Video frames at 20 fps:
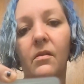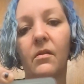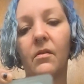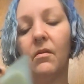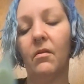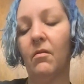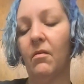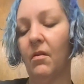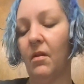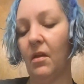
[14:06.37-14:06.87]

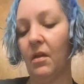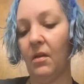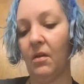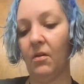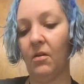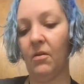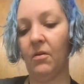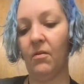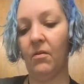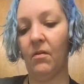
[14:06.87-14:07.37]
they
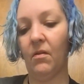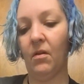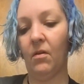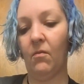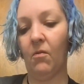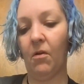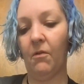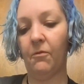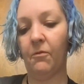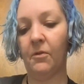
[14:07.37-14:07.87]
are the
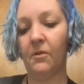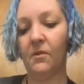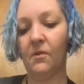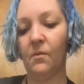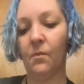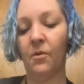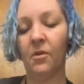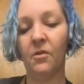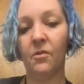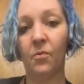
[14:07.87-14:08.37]
reference
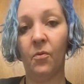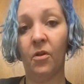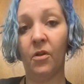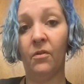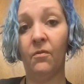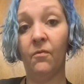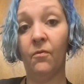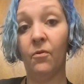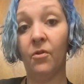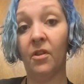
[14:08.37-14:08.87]

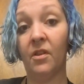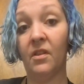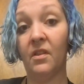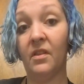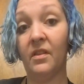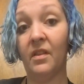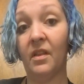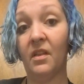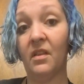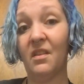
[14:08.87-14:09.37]

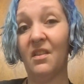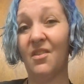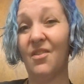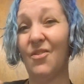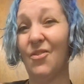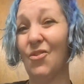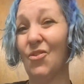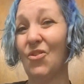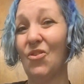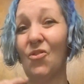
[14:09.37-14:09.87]
12046.
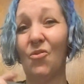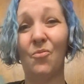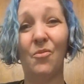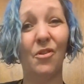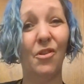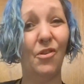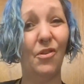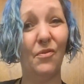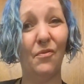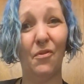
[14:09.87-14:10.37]
There's so many
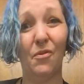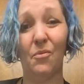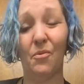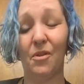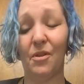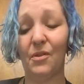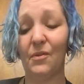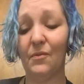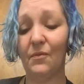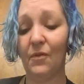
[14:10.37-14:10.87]
different
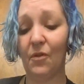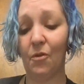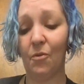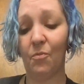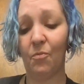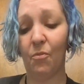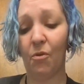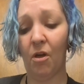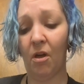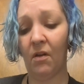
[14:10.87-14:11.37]
ones from
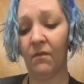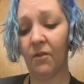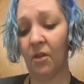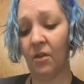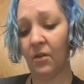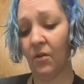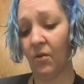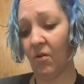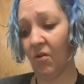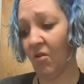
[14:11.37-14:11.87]

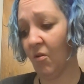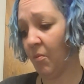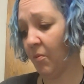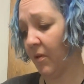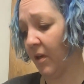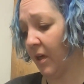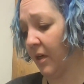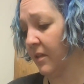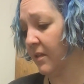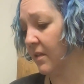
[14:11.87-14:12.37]
Brava,
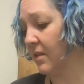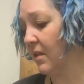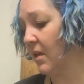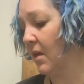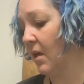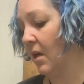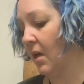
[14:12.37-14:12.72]
Coloplast.